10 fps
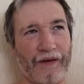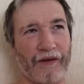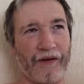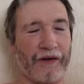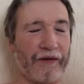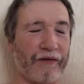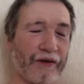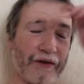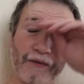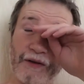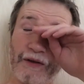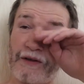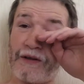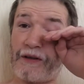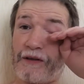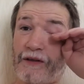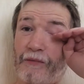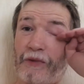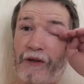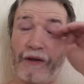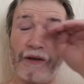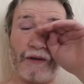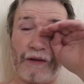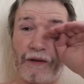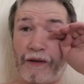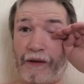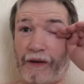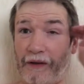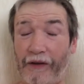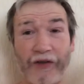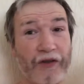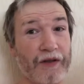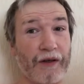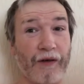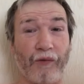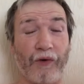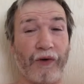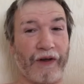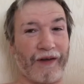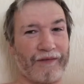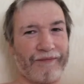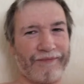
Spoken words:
God, everything I'm going to say is so banal. It's just like walking.